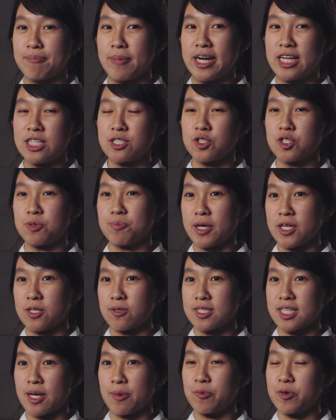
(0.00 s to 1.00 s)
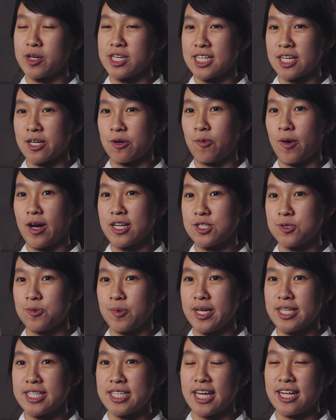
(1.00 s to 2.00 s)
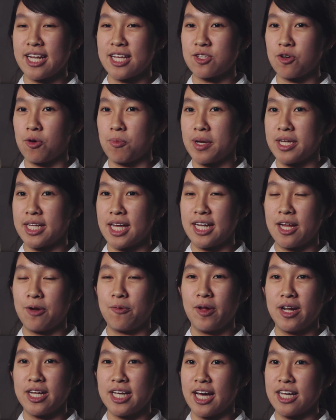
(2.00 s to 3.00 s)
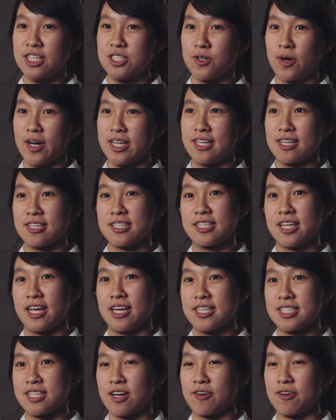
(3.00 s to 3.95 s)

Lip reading: managed to speak to some recent graduates and they told me that they really enjoyed their stay in